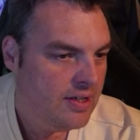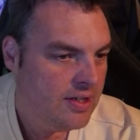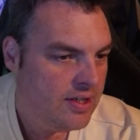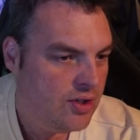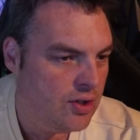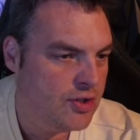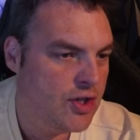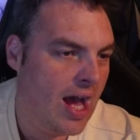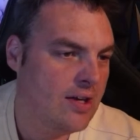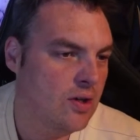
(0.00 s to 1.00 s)
Good
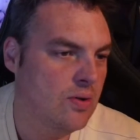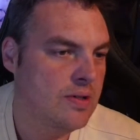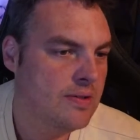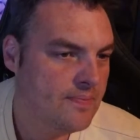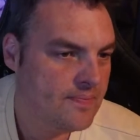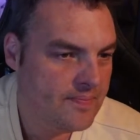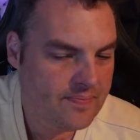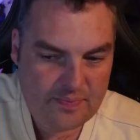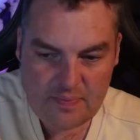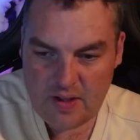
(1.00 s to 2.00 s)
tackle.
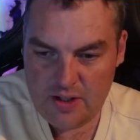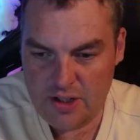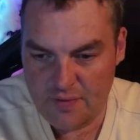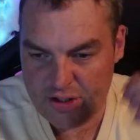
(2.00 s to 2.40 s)
Another